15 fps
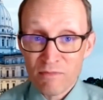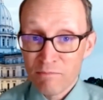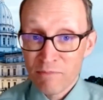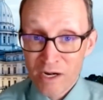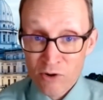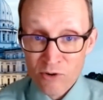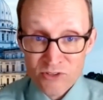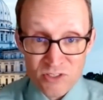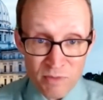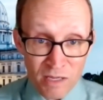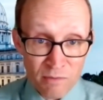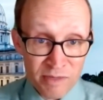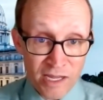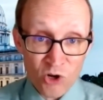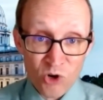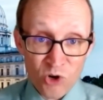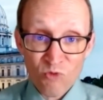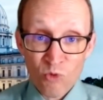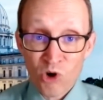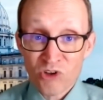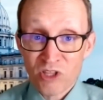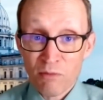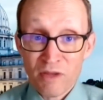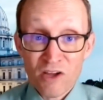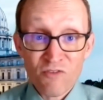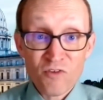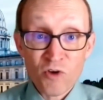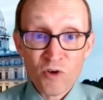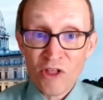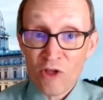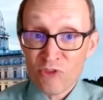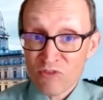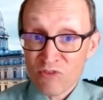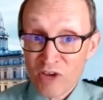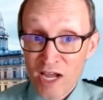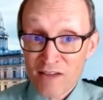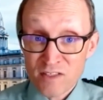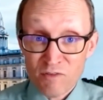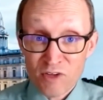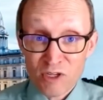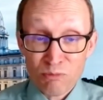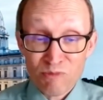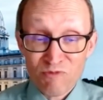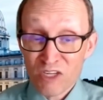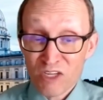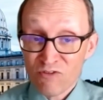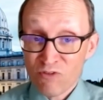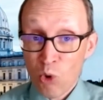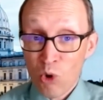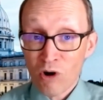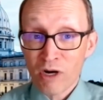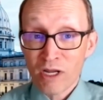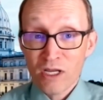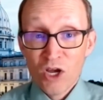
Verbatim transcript: Parents may be out of work. They may have filled out the FAFSA before.